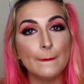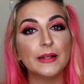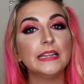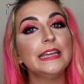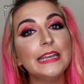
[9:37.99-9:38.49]

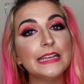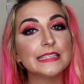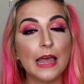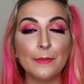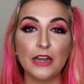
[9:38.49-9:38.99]

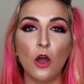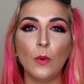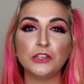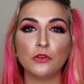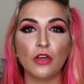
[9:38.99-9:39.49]
Please let me know
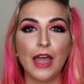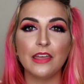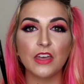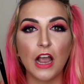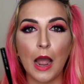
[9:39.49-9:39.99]
what you thought
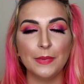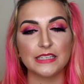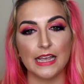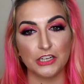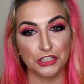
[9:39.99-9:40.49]
in the comment
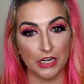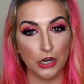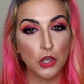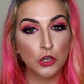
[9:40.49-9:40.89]
section.